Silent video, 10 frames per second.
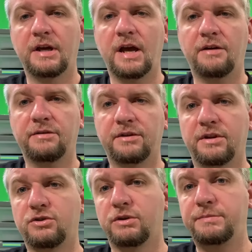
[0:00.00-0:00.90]
have
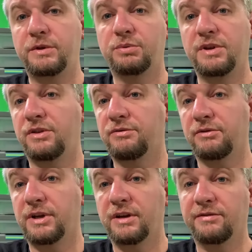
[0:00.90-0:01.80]
the choice between
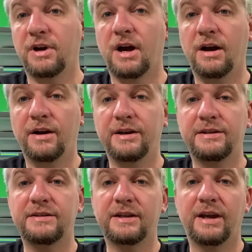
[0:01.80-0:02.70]
3 different hides,